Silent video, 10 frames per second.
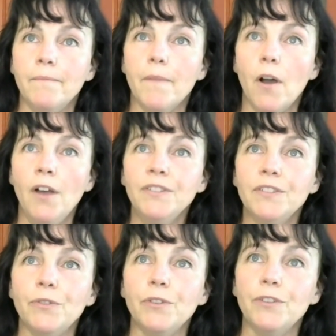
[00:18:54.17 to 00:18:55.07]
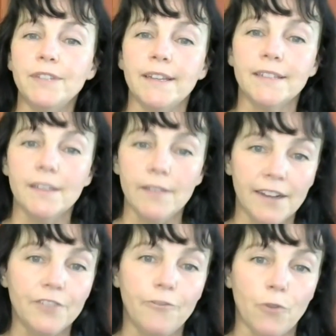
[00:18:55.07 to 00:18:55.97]
also using
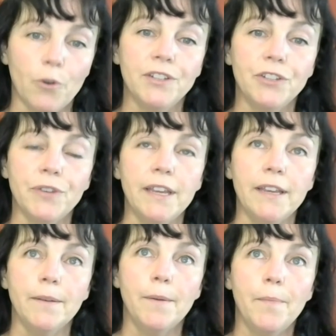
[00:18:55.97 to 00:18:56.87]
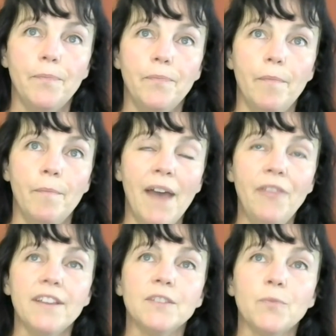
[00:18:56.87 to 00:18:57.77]
selective forestry
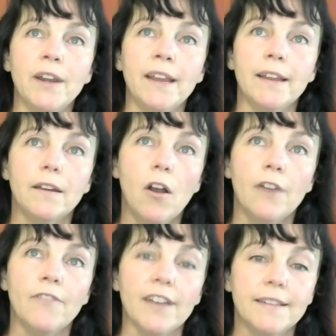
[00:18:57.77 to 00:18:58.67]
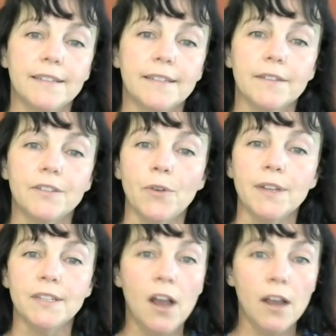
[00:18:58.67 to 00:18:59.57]
methods when it harvests. So
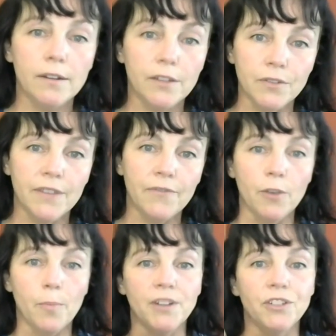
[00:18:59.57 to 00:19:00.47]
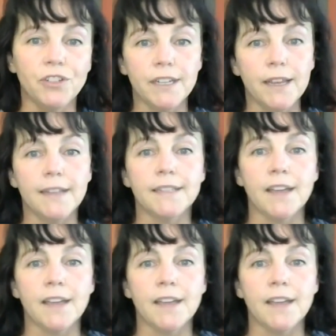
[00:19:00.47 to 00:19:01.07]
it's not using feller bunchers to cut down